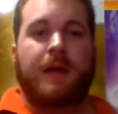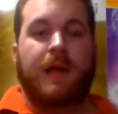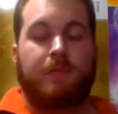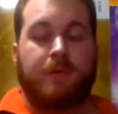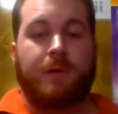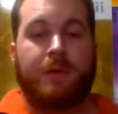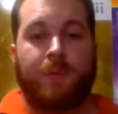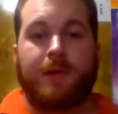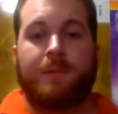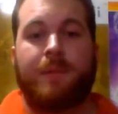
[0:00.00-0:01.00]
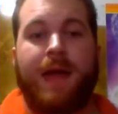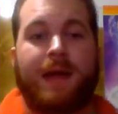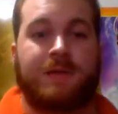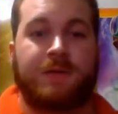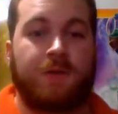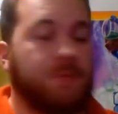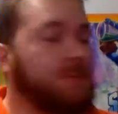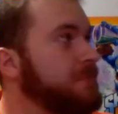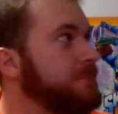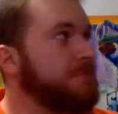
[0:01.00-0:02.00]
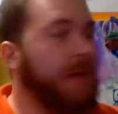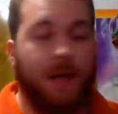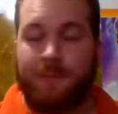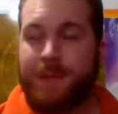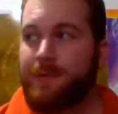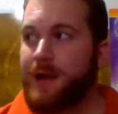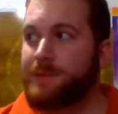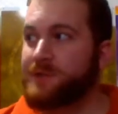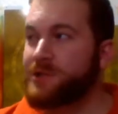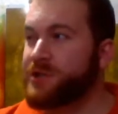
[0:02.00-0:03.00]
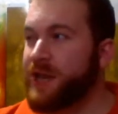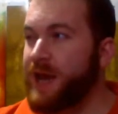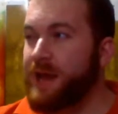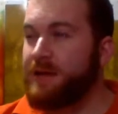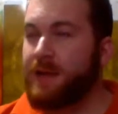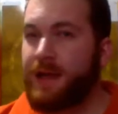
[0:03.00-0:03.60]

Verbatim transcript: Hey everyone, welcome back to Alchemy Prime's channel.